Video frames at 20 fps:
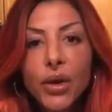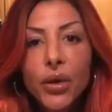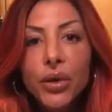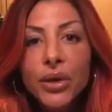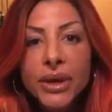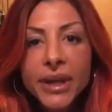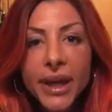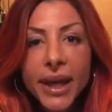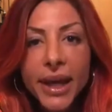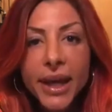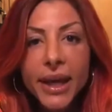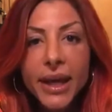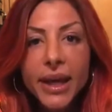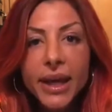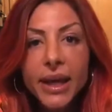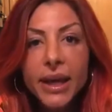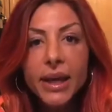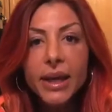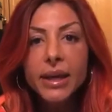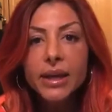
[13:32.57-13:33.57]

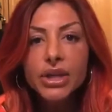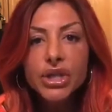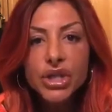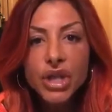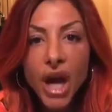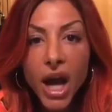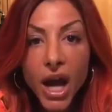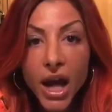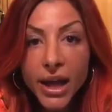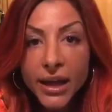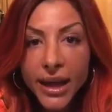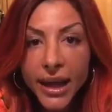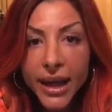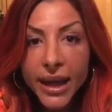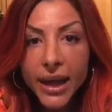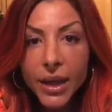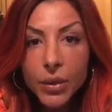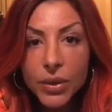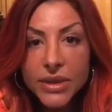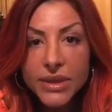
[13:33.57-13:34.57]
Okay, Sean,
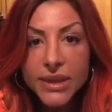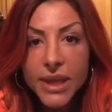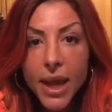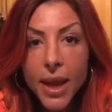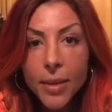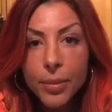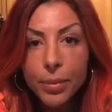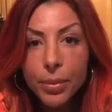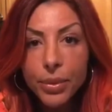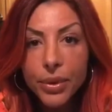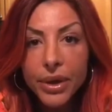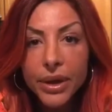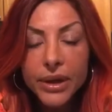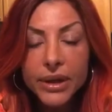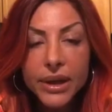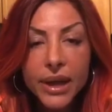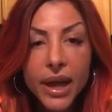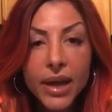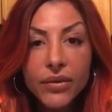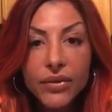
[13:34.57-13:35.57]
hey, what's up?
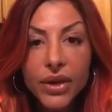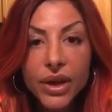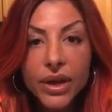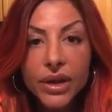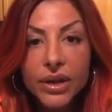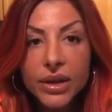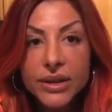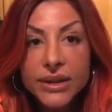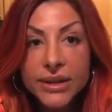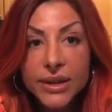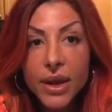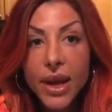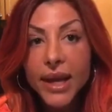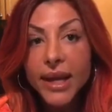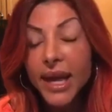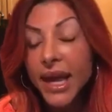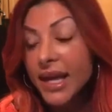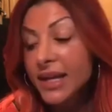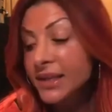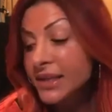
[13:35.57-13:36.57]
Kevin,
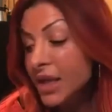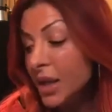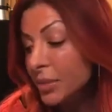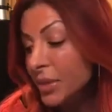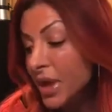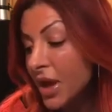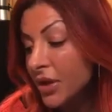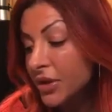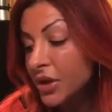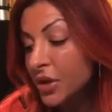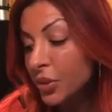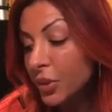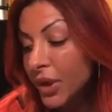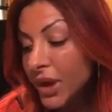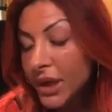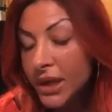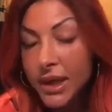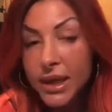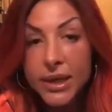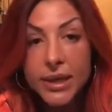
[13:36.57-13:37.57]
again, tell me how your
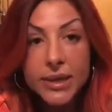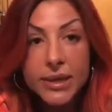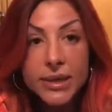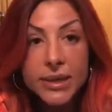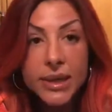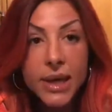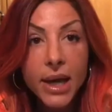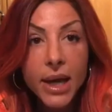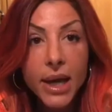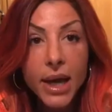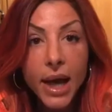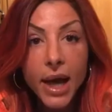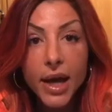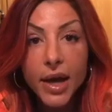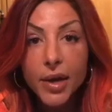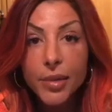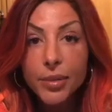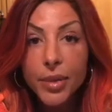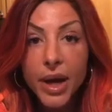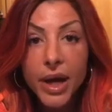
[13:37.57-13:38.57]
week is.
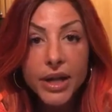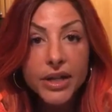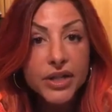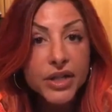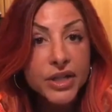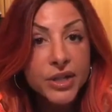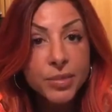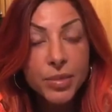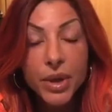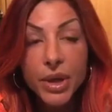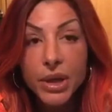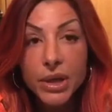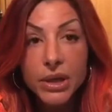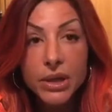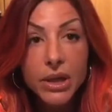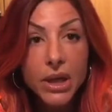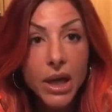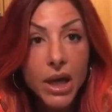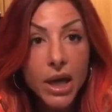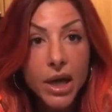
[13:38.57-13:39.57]
Um, I just
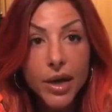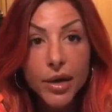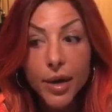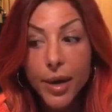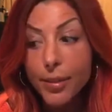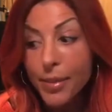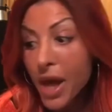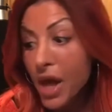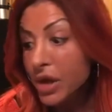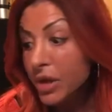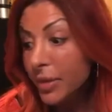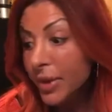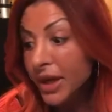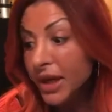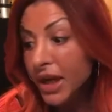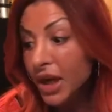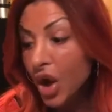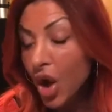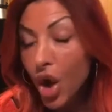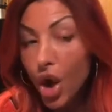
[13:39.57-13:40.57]
been uh,
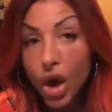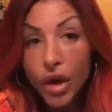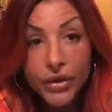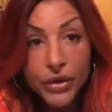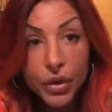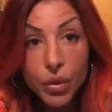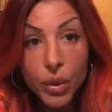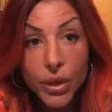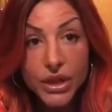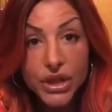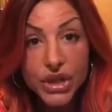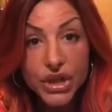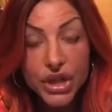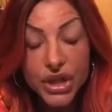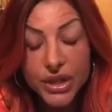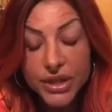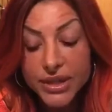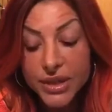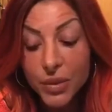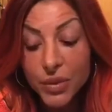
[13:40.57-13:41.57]
amalgamating all the
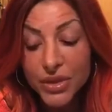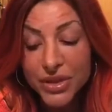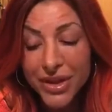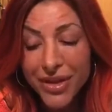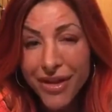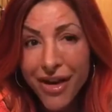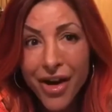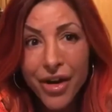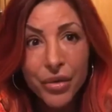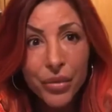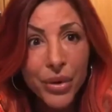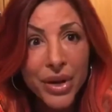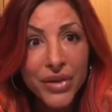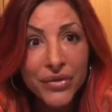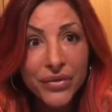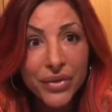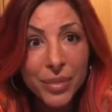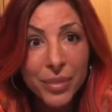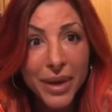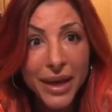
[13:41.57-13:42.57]
questions. It was a hard
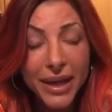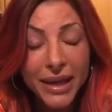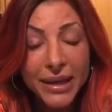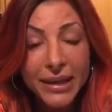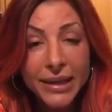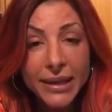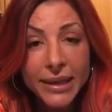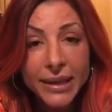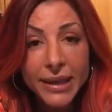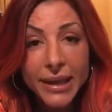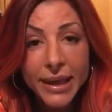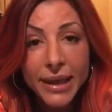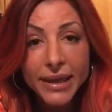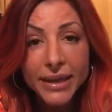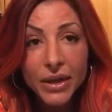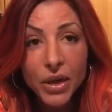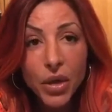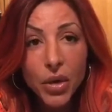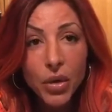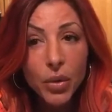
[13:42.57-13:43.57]
week for me. I
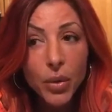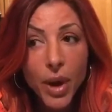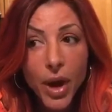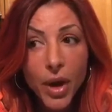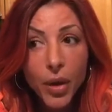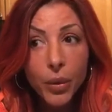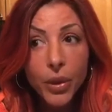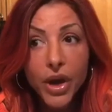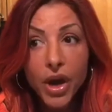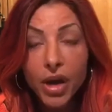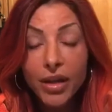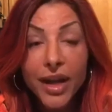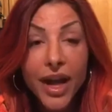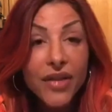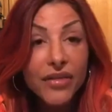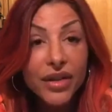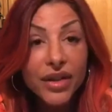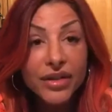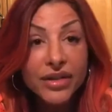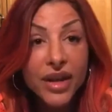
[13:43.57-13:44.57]
know uh, we all
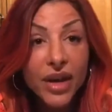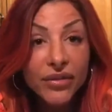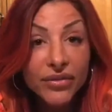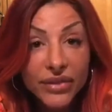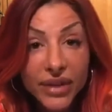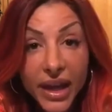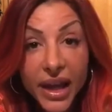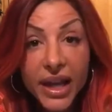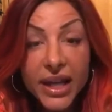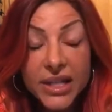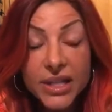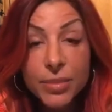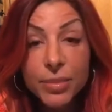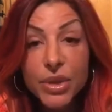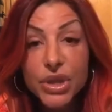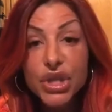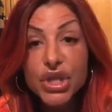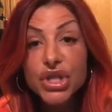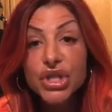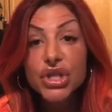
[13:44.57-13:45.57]
have our tough days,
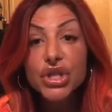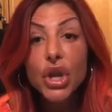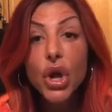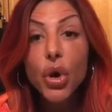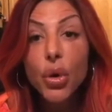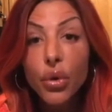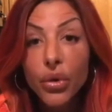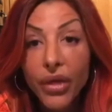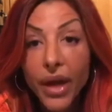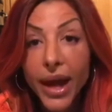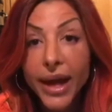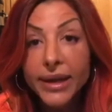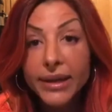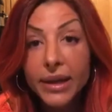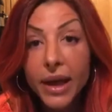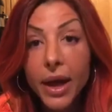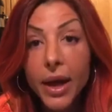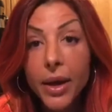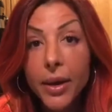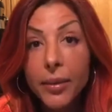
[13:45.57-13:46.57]
but just know that
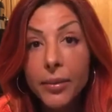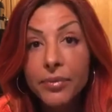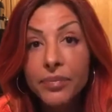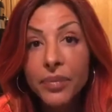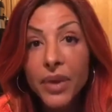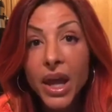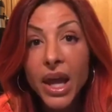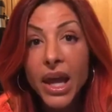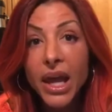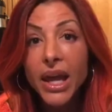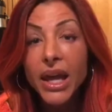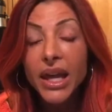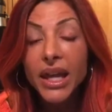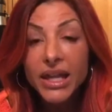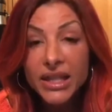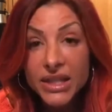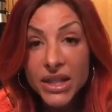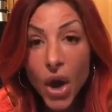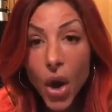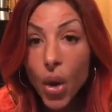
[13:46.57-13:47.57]
um,
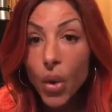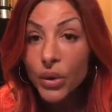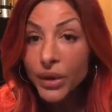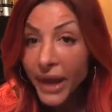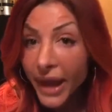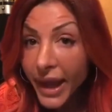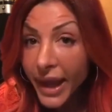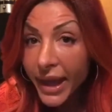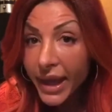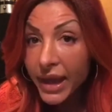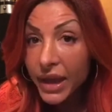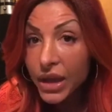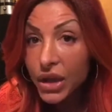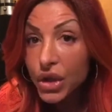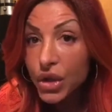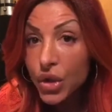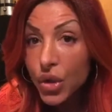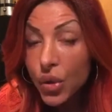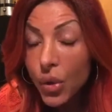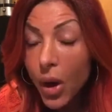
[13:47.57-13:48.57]
it's okay.
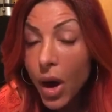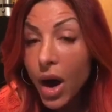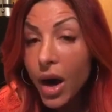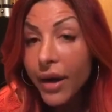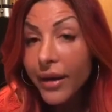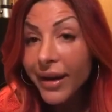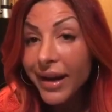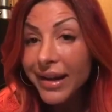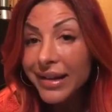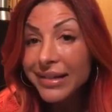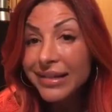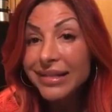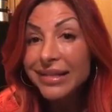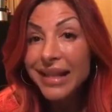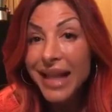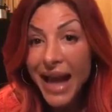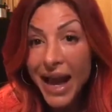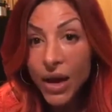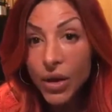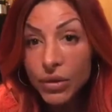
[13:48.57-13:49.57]
You are
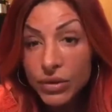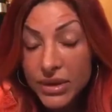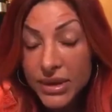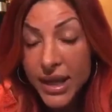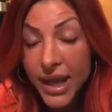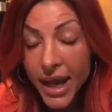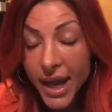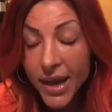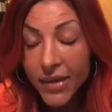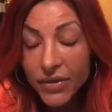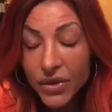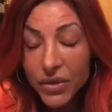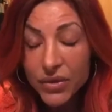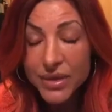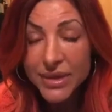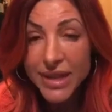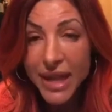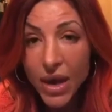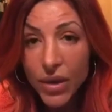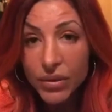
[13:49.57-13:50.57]
allowed to have
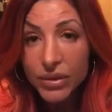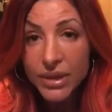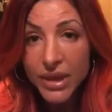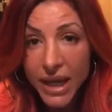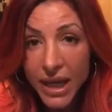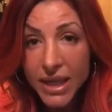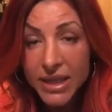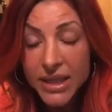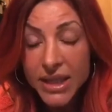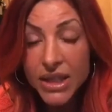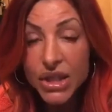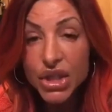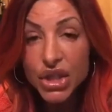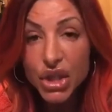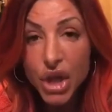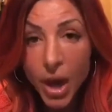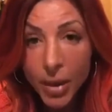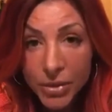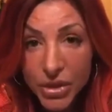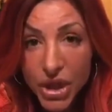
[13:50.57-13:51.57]
those down days and
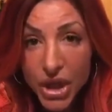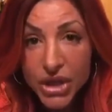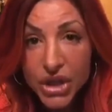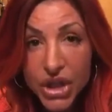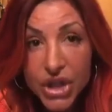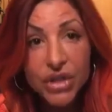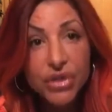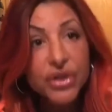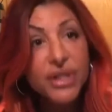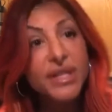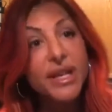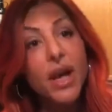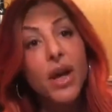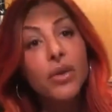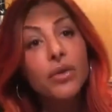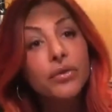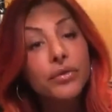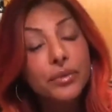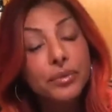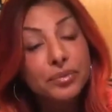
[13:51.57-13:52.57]
stop judging
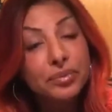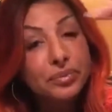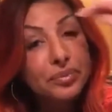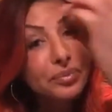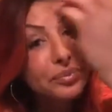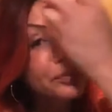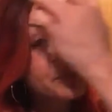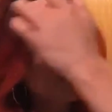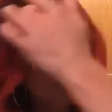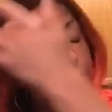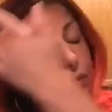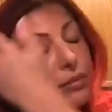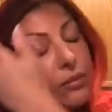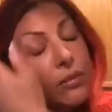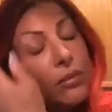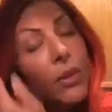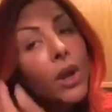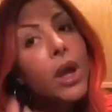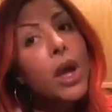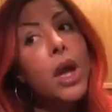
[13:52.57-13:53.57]
yourself
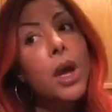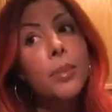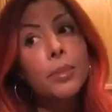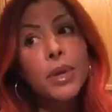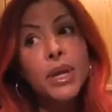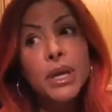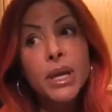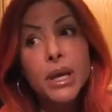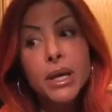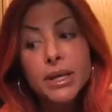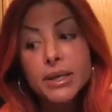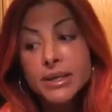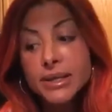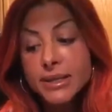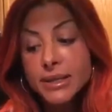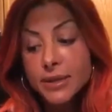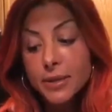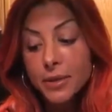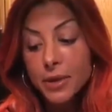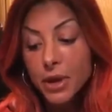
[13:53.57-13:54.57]
because
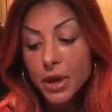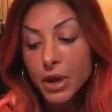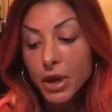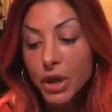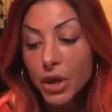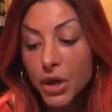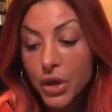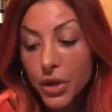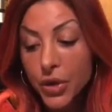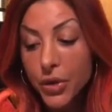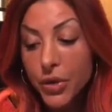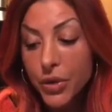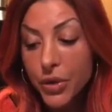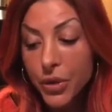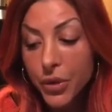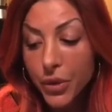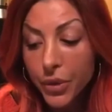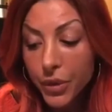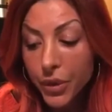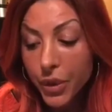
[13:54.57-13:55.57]

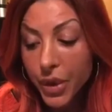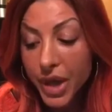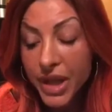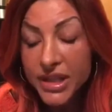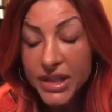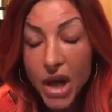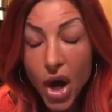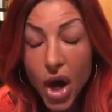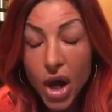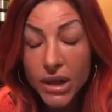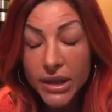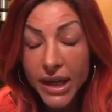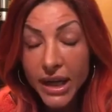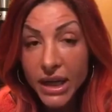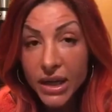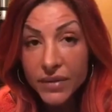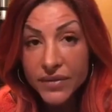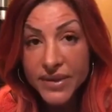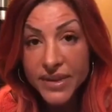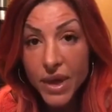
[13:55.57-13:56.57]
it's all
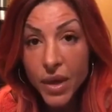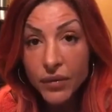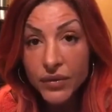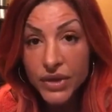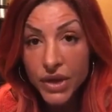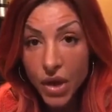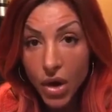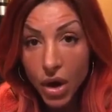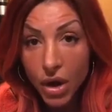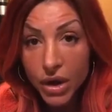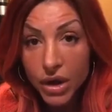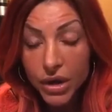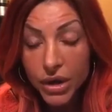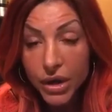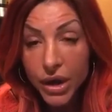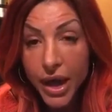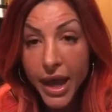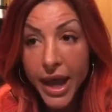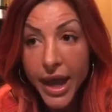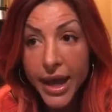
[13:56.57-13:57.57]
negative self-talk
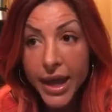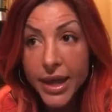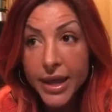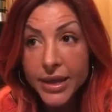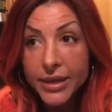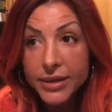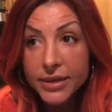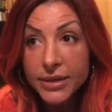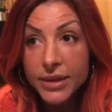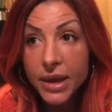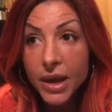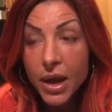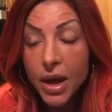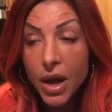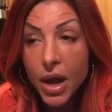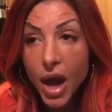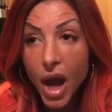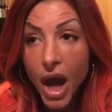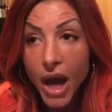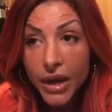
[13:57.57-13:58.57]

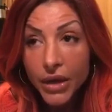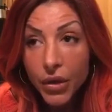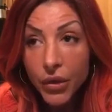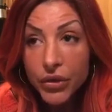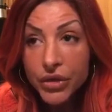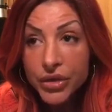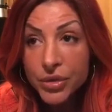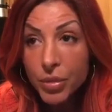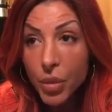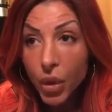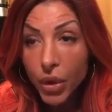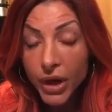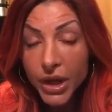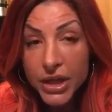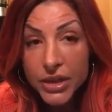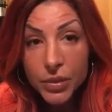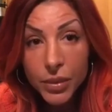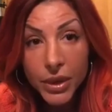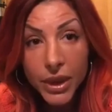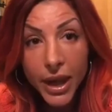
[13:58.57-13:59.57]
and I know there's
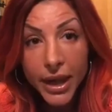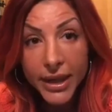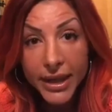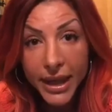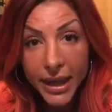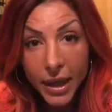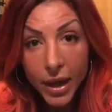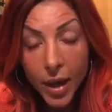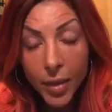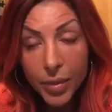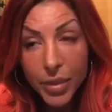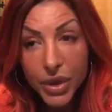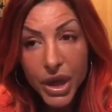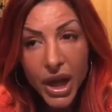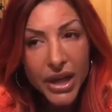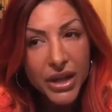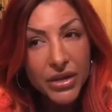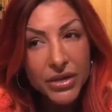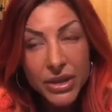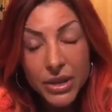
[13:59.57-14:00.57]
mornings when I get up and
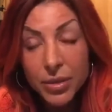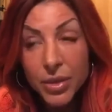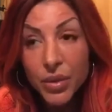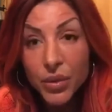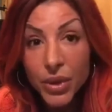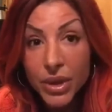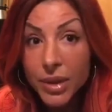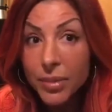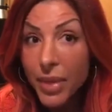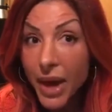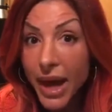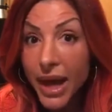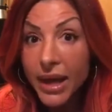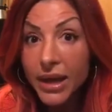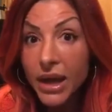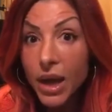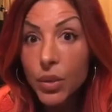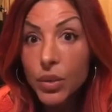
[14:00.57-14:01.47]
I used to be really bad.